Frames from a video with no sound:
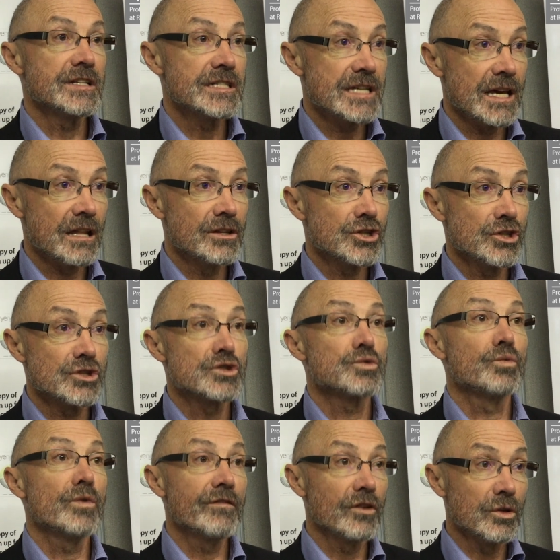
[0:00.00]
intelligence
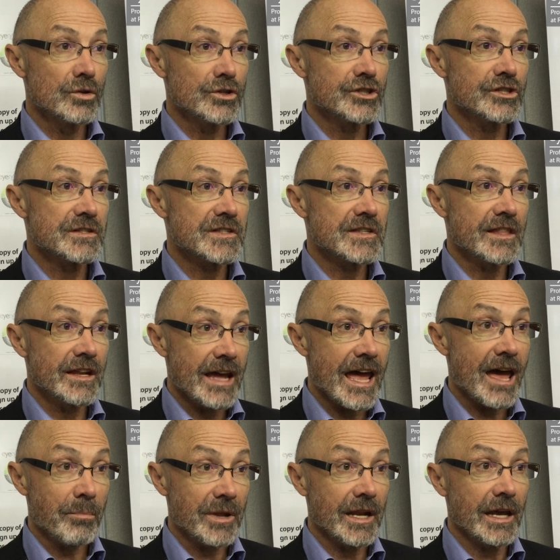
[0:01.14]
revolutions that are
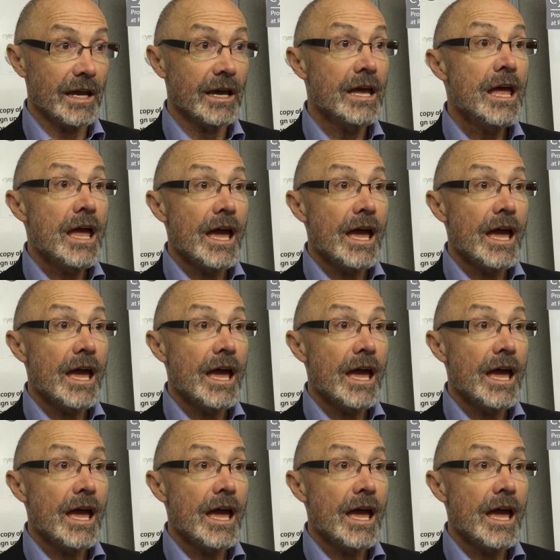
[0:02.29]
happening.